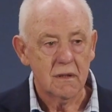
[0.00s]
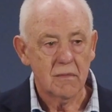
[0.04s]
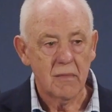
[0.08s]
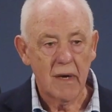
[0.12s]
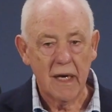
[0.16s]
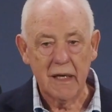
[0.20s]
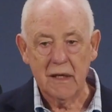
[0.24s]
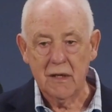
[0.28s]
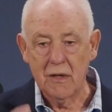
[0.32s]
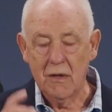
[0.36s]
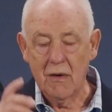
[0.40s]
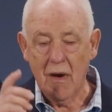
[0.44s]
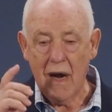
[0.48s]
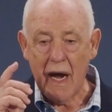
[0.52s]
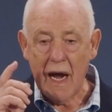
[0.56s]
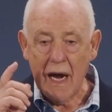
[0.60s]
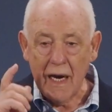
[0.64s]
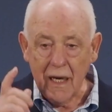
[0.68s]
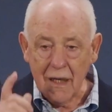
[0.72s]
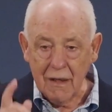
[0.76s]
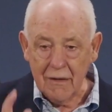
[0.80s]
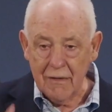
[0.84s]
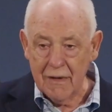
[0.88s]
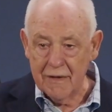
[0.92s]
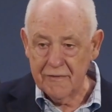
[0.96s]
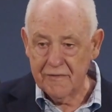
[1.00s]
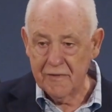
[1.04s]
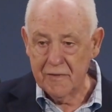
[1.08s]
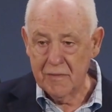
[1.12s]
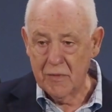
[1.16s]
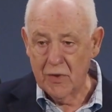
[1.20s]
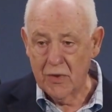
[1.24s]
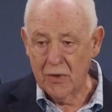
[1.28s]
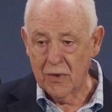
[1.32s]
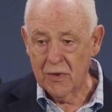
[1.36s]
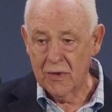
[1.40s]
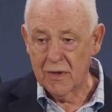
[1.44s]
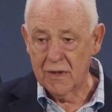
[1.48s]
make you hungry for
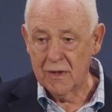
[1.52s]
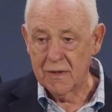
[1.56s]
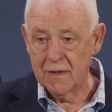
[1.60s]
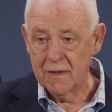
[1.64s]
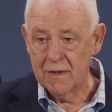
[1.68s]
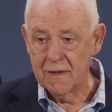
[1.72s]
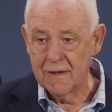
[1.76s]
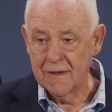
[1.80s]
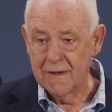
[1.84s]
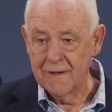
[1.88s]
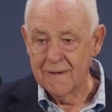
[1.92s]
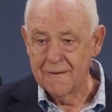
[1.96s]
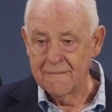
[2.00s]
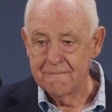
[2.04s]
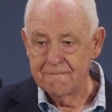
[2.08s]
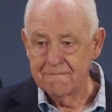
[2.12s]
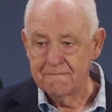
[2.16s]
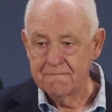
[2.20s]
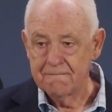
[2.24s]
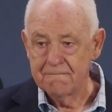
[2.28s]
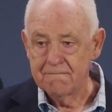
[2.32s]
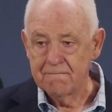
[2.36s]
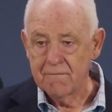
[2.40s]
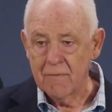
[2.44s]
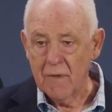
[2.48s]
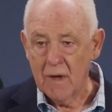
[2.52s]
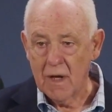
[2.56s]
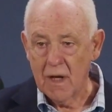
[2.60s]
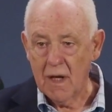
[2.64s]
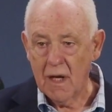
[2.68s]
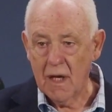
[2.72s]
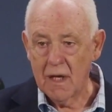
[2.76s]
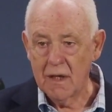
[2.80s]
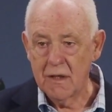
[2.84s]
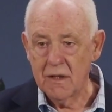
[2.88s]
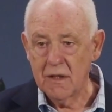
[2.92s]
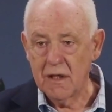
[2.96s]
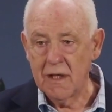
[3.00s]
more
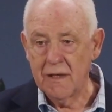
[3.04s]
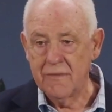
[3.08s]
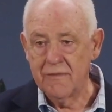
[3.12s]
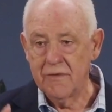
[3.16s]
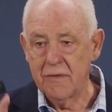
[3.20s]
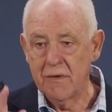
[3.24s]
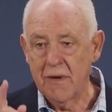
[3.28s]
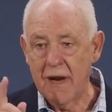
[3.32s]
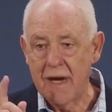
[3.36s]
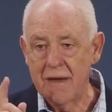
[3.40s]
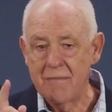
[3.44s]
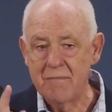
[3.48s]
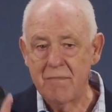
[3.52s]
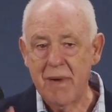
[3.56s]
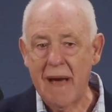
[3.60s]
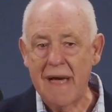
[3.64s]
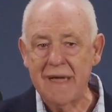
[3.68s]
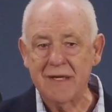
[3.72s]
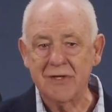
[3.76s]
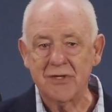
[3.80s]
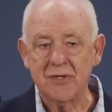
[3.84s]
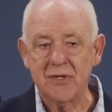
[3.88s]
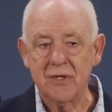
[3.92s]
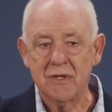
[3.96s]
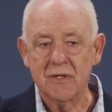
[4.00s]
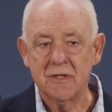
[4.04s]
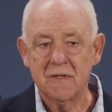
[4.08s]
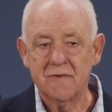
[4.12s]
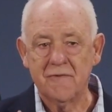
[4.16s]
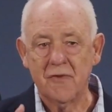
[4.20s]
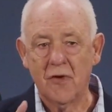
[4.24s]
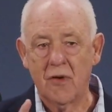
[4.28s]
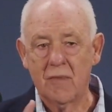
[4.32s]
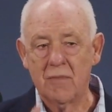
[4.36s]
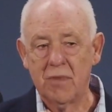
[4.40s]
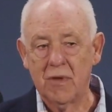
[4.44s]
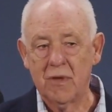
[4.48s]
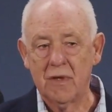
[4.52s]
and to give you a basis
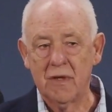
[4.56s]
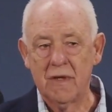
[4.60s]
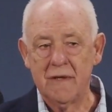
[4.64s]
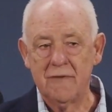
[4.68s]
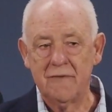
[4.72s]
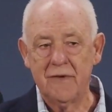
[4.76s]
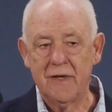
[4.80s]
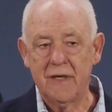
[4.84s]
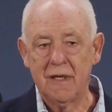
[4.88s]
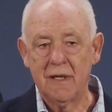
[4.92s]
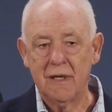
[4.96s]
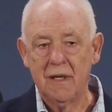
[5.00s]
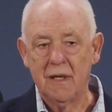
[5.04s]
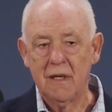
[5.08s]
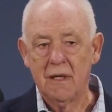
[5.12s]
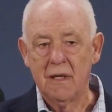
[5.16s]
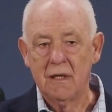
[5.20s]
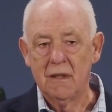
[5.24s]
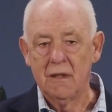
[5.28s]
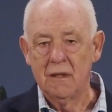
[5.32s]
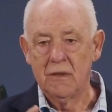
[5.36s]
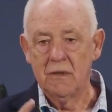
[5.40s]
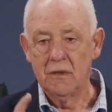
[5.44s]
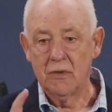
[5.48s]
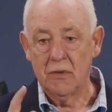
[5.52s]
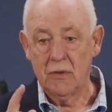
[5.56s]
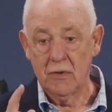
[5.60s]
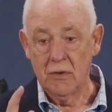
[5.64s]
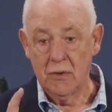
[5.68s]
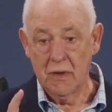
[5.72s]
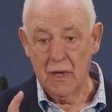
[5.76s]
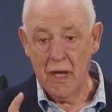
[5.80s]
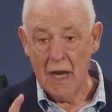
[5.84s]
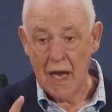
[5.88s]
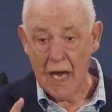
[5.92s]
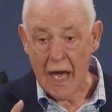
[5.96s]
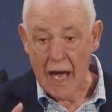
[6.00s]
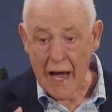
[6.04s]
for believing you
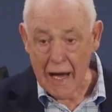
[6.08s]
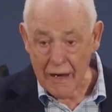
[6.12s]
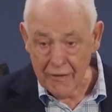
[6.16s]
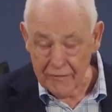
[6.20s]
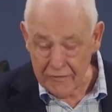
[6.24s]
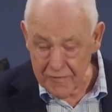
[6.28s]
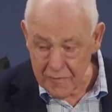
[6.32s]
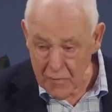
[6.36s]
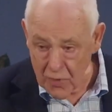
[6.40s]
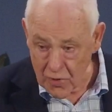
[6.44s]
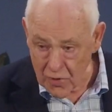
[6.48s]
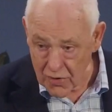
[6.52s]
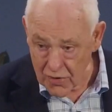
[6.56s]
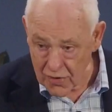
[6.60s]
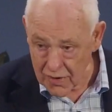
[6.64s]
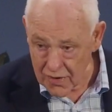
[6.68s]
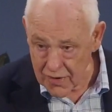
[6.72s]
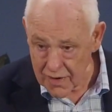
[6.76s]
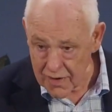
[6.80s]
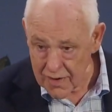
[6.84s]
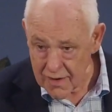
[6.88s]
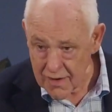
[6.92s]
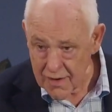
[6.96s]
could have more,